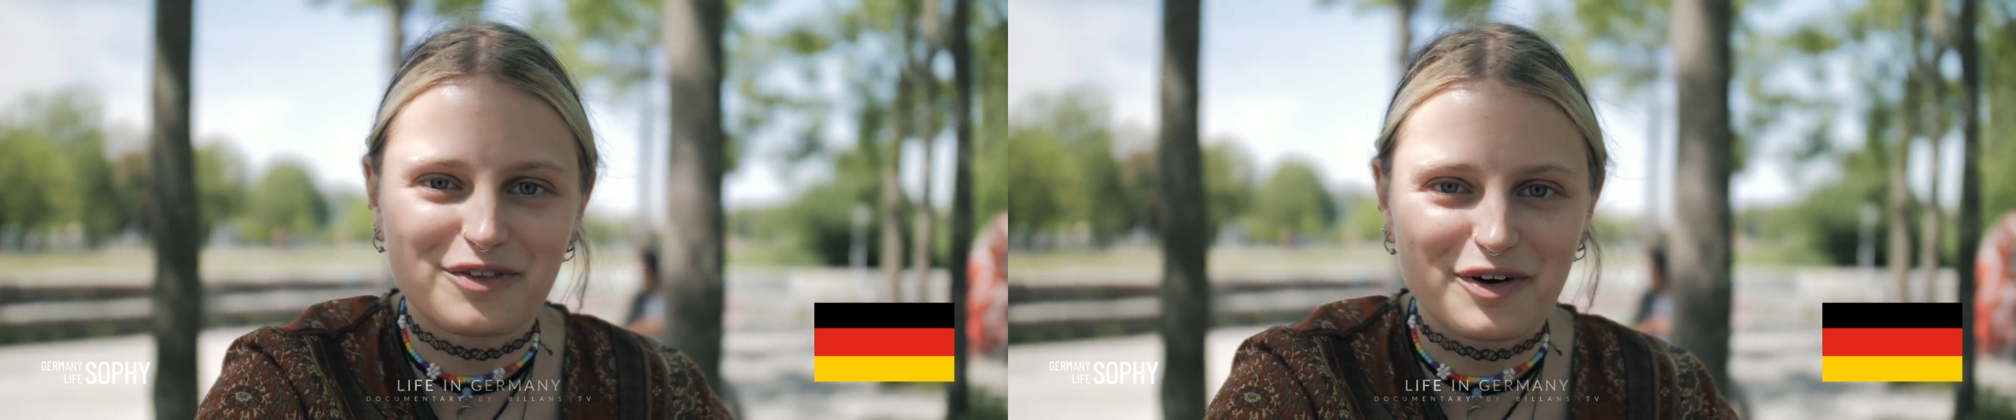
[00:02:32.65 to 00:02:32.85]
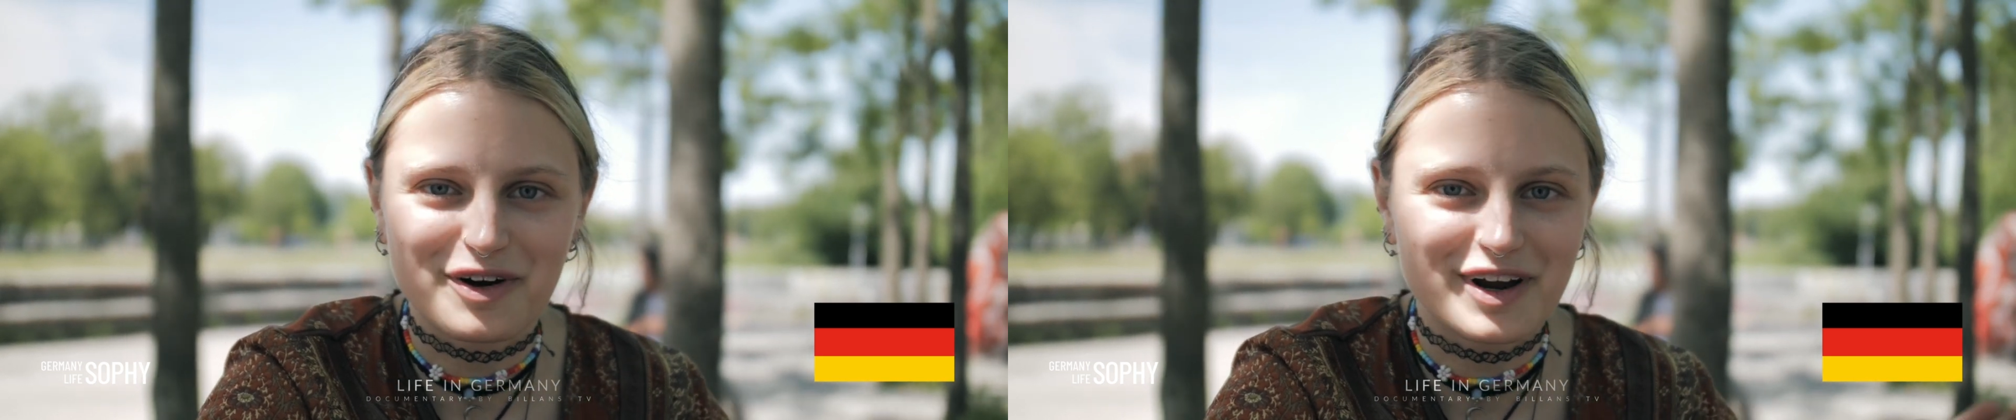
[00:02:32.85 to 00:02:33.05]

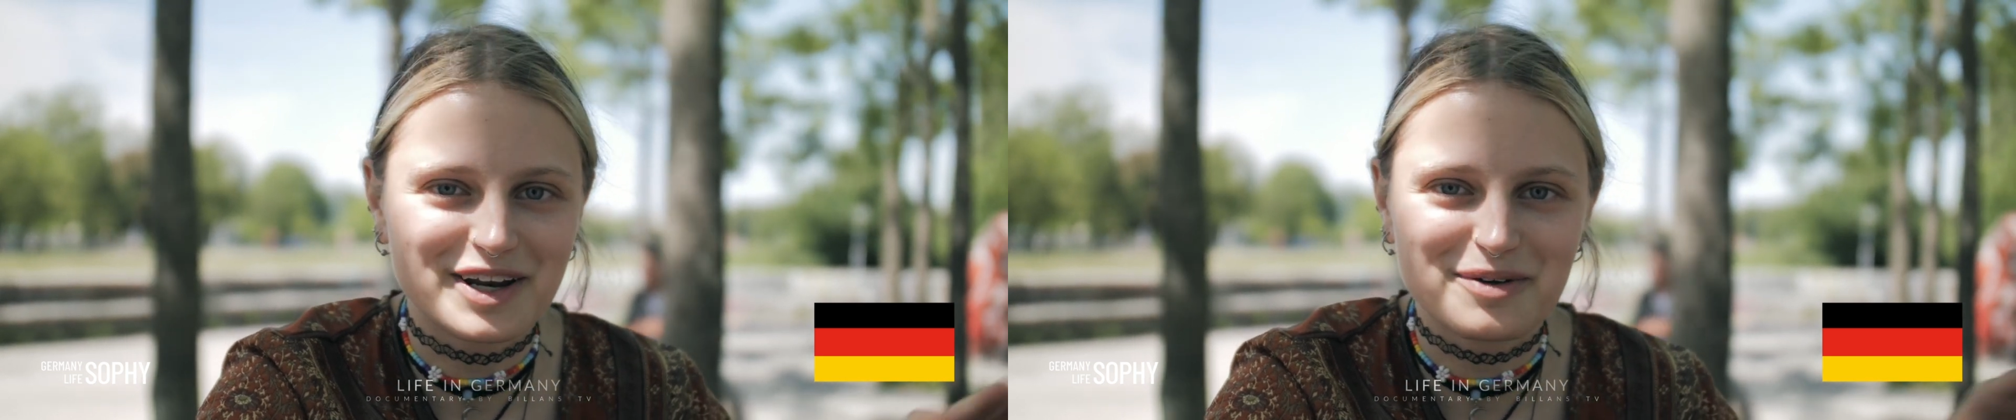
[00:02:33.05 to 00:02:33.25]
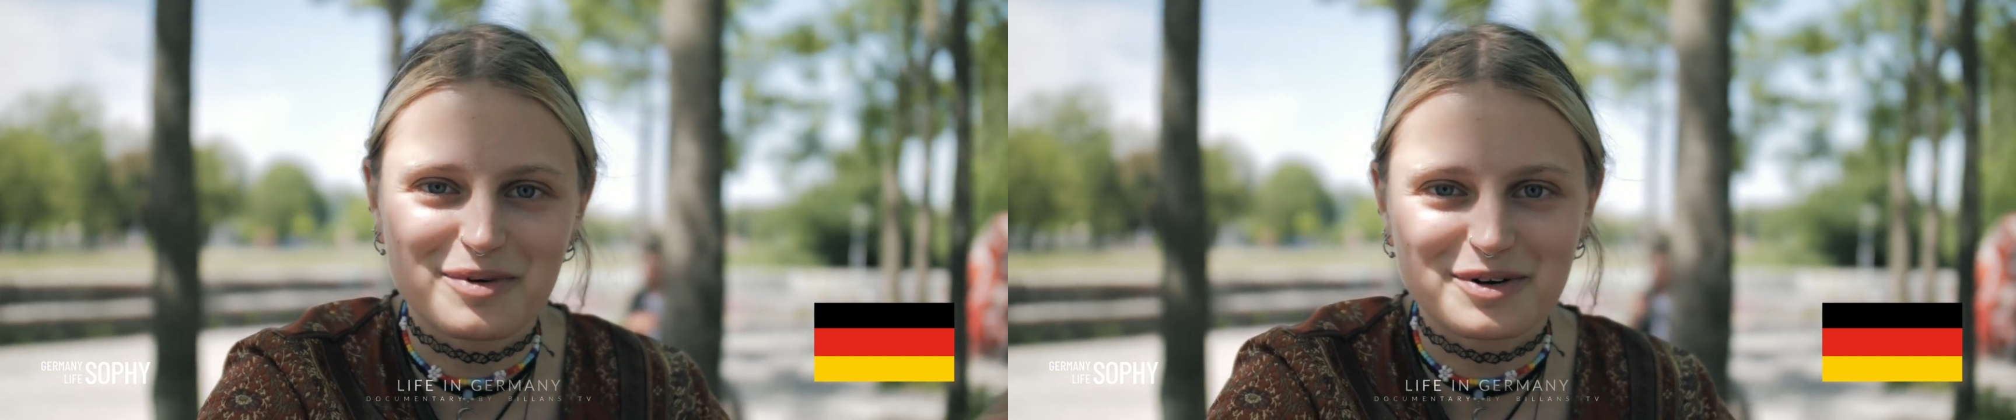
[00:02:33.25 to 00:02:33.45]
For
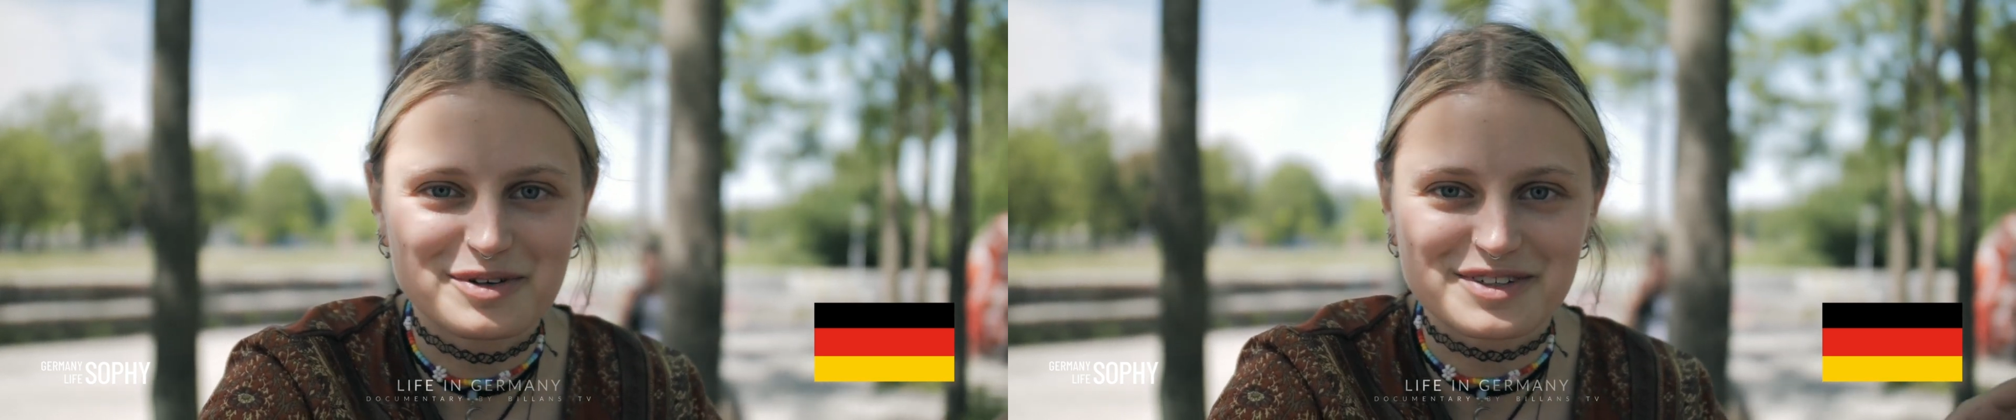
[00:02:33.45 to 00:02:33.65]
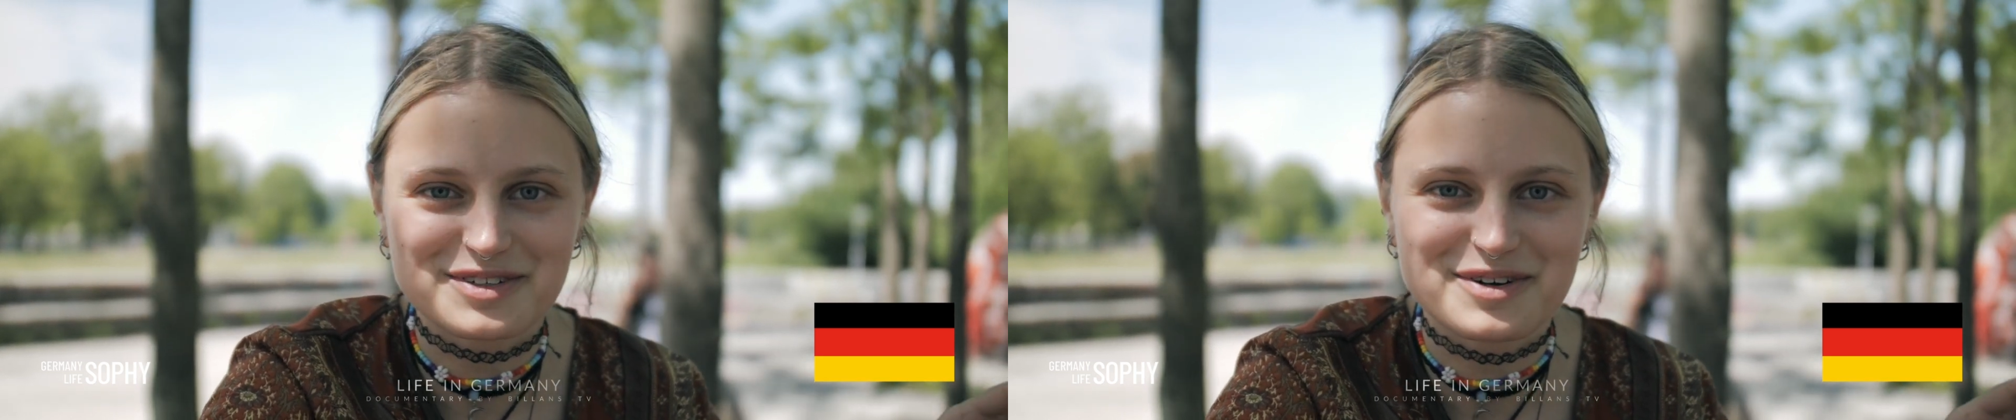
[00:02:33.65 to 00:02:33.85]
anyone who
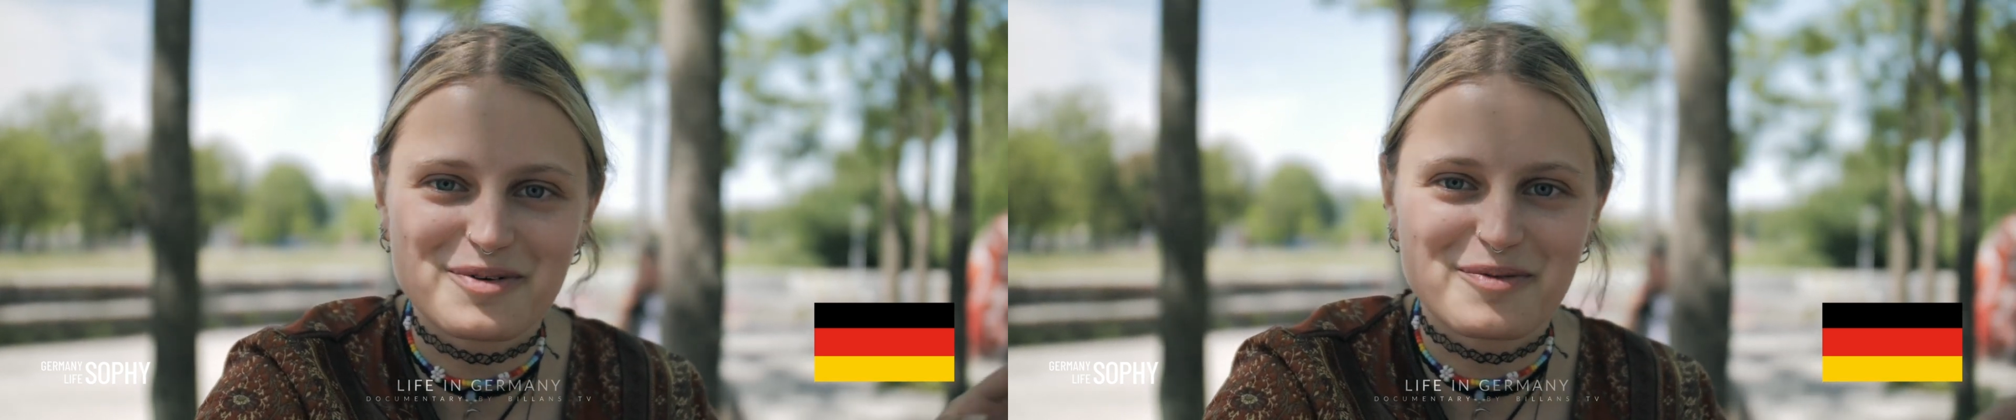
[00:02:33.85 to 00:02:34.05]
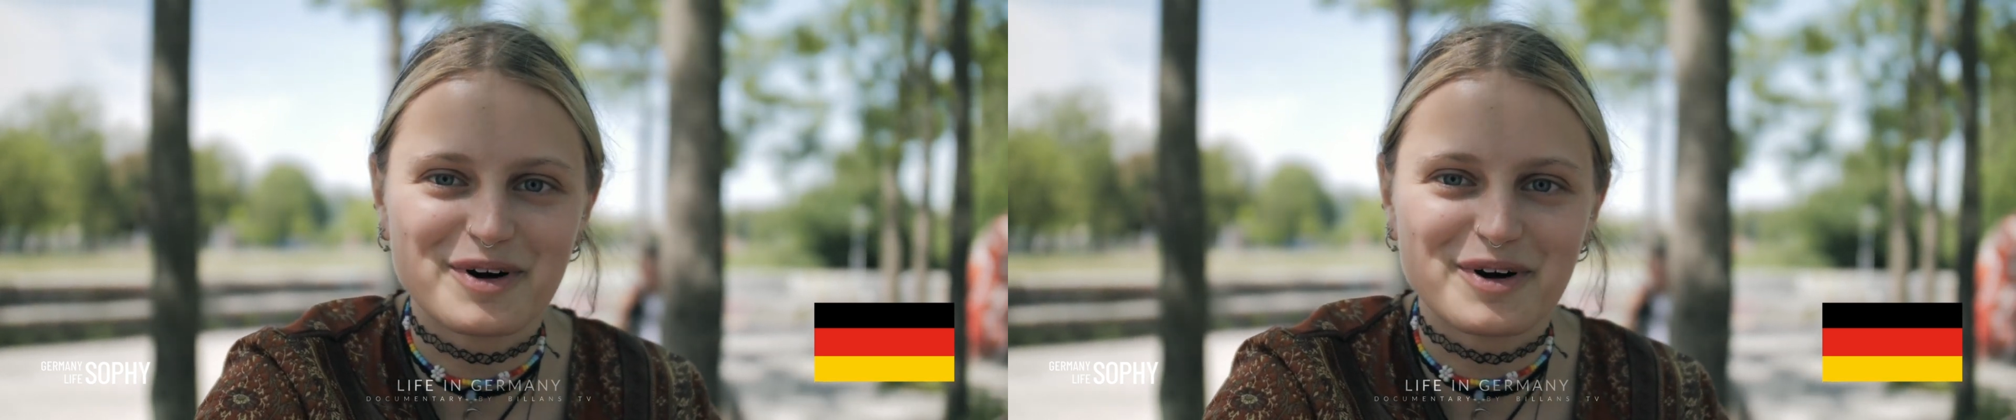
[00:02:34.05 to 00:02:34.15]
doesn't know